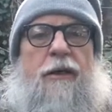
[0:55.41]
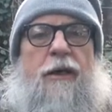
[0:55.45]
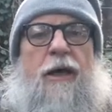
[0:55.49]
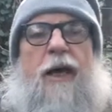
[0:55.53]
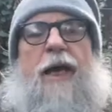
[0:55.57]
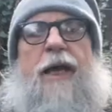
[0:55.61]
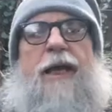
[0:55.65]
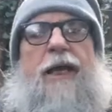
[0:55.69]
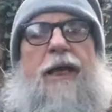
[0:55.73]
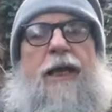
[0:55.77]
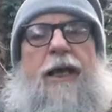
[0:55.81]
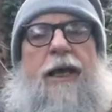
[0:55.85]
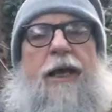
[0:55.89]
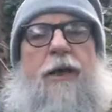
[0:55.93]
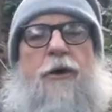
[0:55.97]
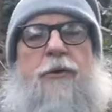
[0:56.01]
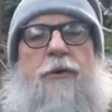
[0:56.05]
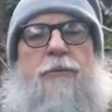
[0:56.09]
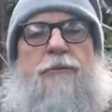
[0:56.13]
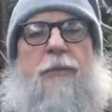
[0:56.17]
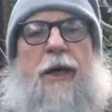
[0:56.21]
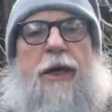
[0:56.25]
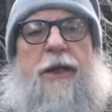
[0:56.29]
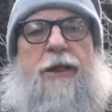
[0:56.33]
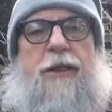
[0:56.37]
I
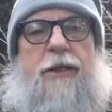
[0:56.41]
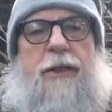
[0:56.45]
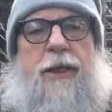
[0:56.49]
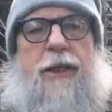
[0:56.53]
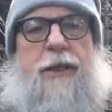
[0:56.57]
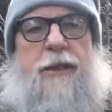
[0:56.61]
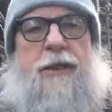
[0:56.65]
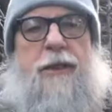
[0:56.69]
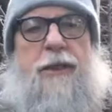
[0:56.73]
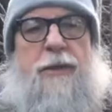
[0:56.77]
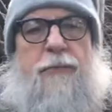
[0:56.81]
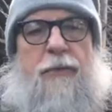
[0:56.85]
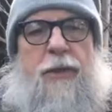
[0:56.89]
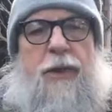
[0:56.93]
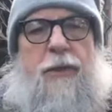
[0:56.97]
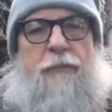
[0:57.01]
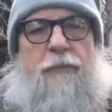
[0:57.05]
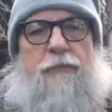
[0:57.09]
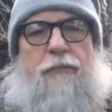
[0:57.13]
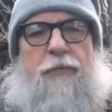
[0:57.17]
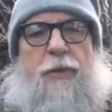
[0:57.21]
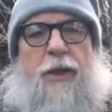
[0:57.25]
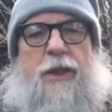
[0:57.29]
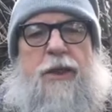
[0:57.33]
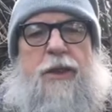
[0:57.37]
allowed my sex to be
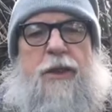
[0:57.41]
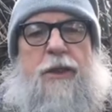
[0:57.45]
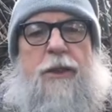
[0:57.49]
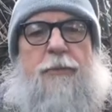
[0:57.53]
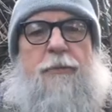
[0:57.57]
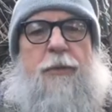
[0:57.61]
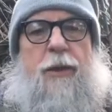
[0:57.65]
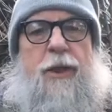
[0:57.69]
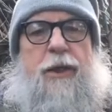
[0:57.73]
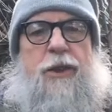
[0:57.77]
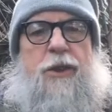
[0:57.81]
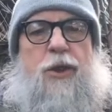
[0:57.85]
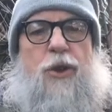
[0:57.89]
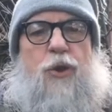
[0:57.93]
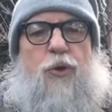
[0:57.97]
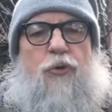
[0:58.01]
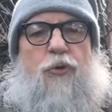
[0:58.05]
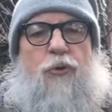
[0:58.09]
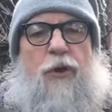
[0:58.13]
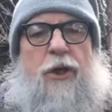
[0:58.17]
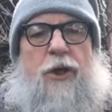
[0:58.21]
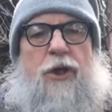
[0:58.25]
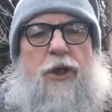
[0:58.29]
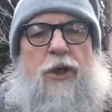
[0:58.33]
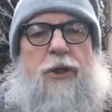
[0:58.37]
embraced by a
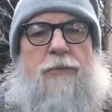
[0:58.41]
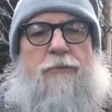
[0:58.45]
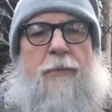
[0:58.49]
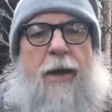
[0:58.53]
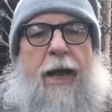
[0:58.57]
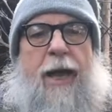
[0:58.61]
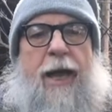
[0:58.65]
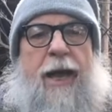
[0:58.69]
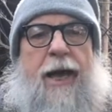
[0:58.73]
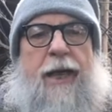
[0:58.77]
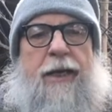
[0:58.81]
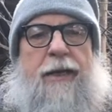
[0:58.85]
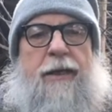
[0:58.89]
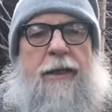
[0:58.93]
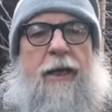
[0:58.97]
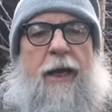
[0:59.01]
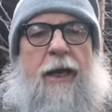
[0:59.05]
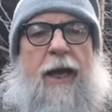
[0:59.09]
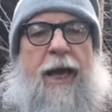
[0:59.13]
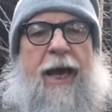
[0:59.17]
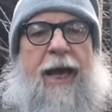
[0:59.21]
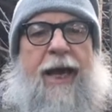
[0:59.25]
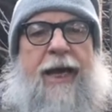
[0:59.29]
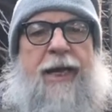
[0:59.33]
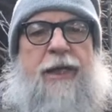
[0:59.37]
strange man,
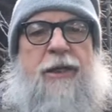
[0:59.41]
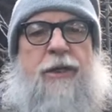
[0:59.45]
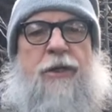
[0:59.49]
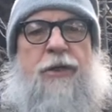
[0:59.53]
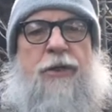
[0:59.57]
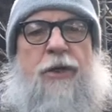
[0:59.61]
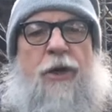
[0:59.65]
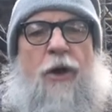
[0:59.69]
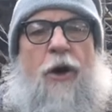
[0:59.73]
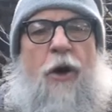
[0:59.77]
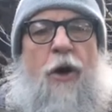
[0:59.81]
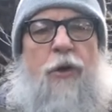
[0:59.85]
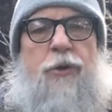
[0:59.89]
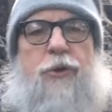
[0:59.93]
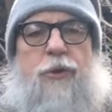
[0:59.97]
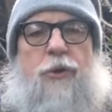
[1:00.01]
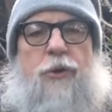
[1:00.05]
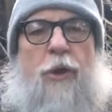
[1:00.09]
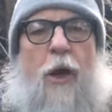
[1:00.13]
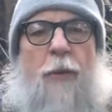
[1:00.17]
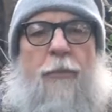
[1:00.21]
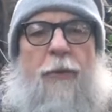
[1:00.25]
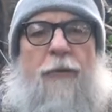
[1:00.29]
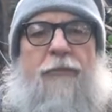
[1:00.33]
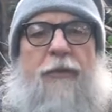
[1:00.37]
and on
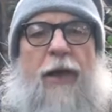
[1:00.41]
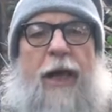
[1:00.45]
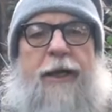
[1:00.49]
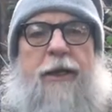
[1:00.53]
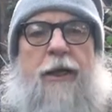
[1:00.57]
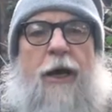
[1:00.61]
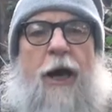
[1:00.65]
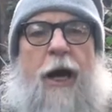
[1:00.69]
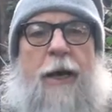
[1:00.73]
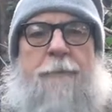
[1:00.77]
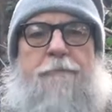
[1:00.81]
top of that, I